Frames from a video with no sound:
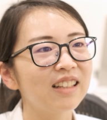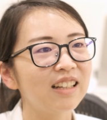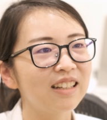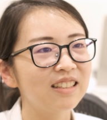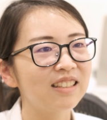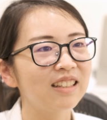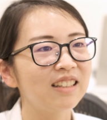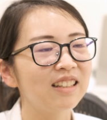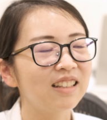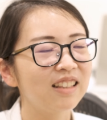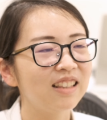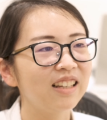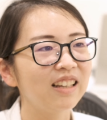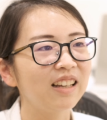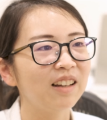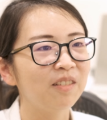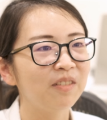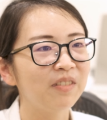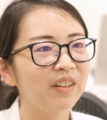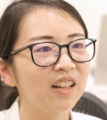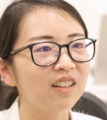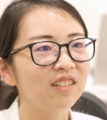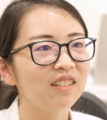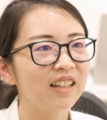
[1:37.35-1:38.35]
That's the thing I
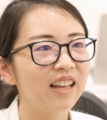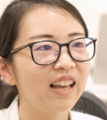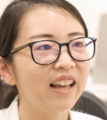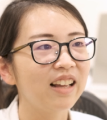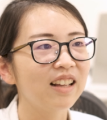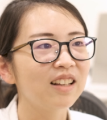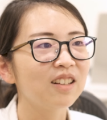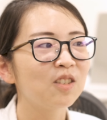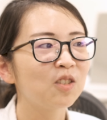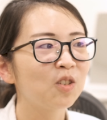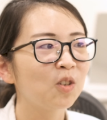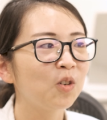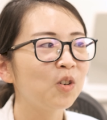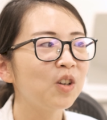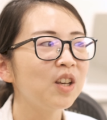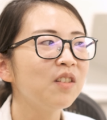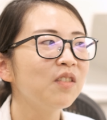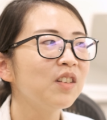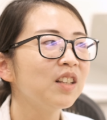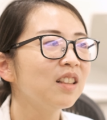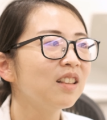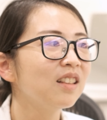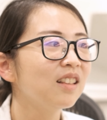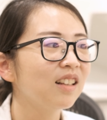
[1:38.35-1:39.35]
found, yeah. So
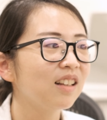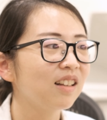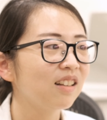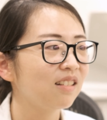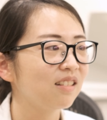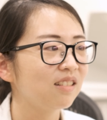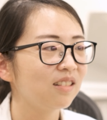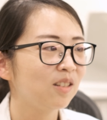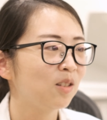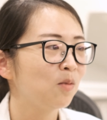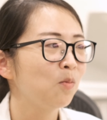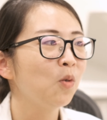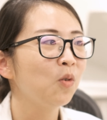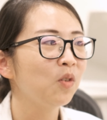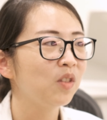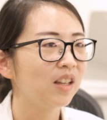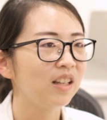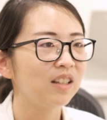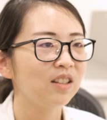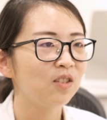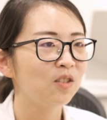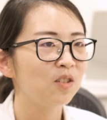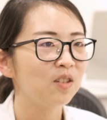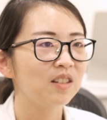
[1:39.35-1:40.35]
even small
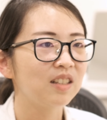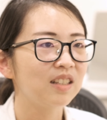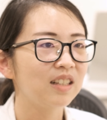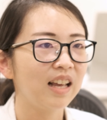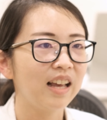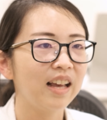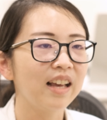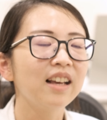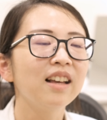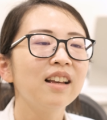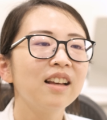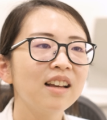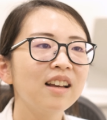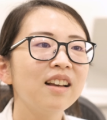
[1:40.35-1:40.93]
things you say,